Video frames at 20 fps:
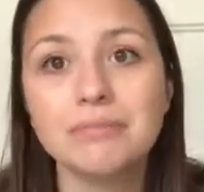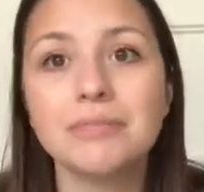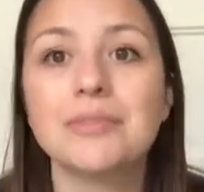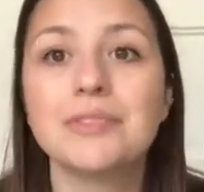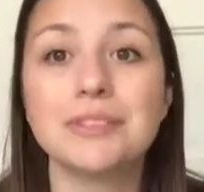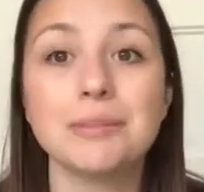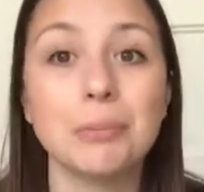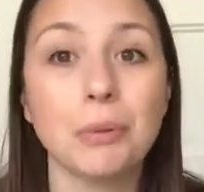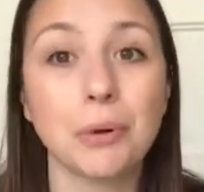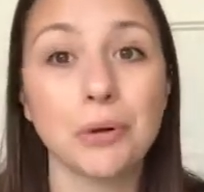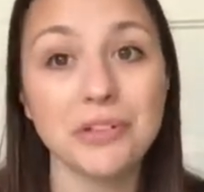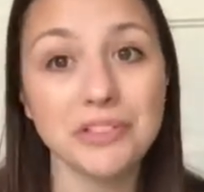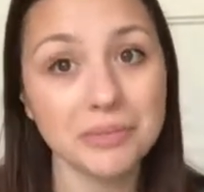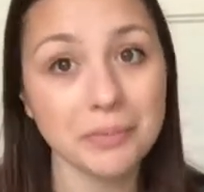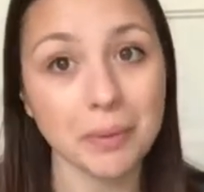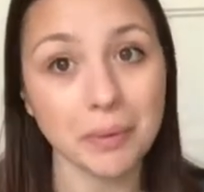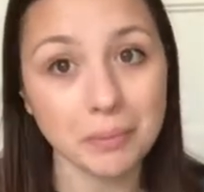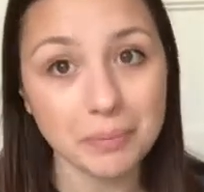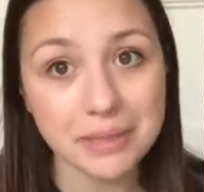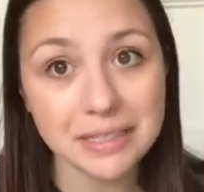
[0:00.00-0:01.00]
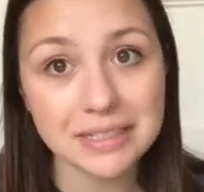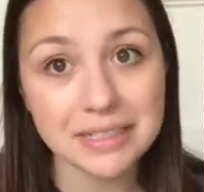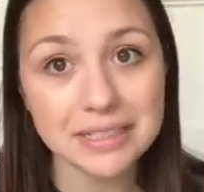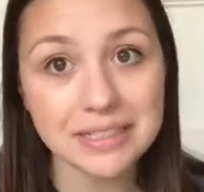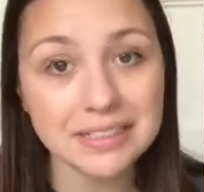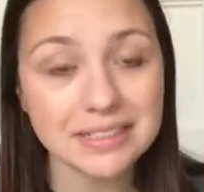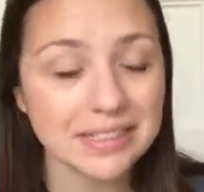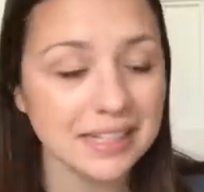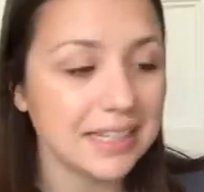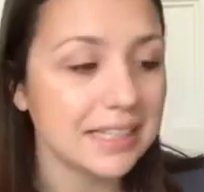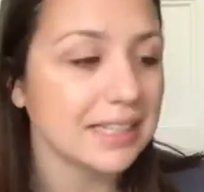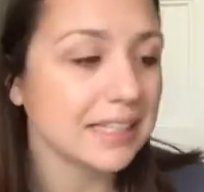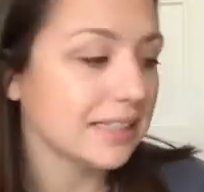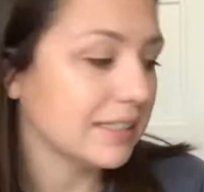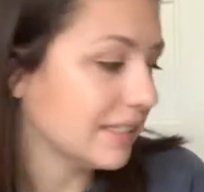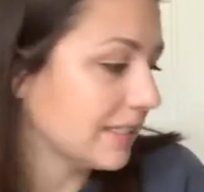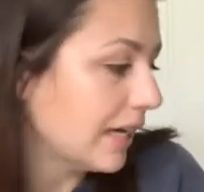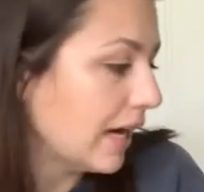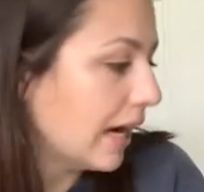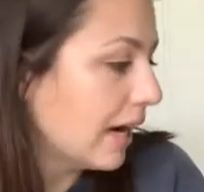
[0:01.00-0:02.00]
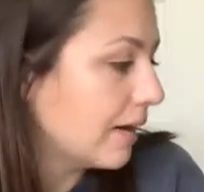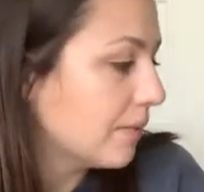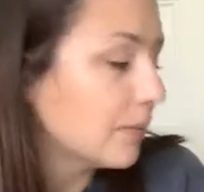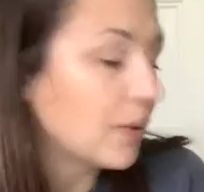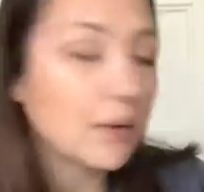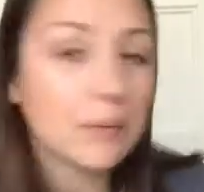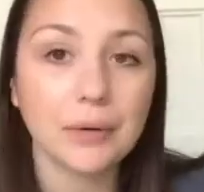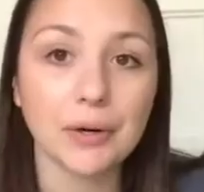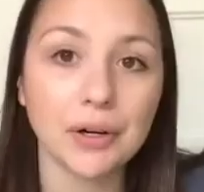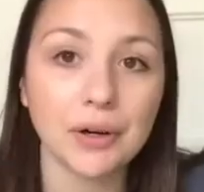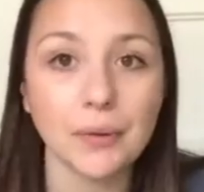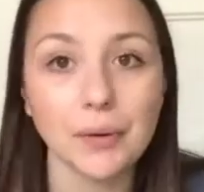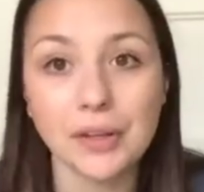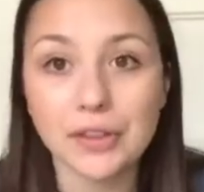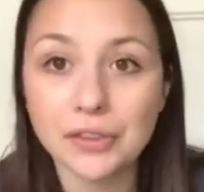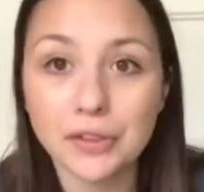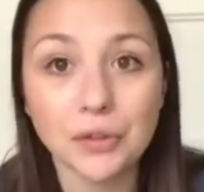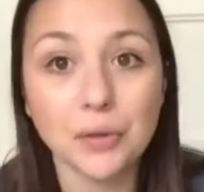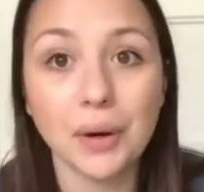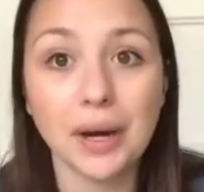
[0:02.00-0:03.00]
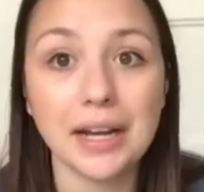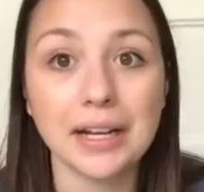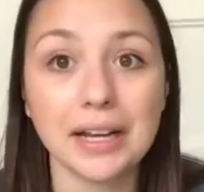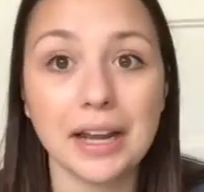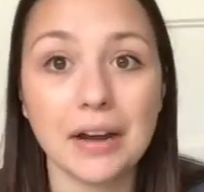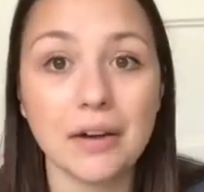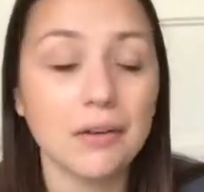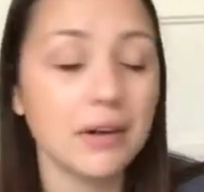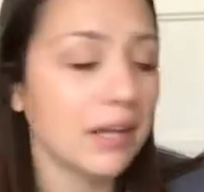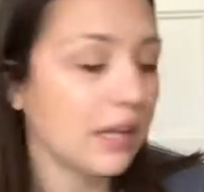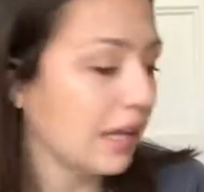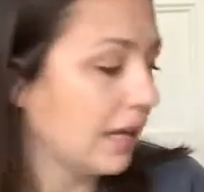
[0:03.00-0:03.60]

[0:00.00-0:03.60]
support small business in this time that we're going through right now.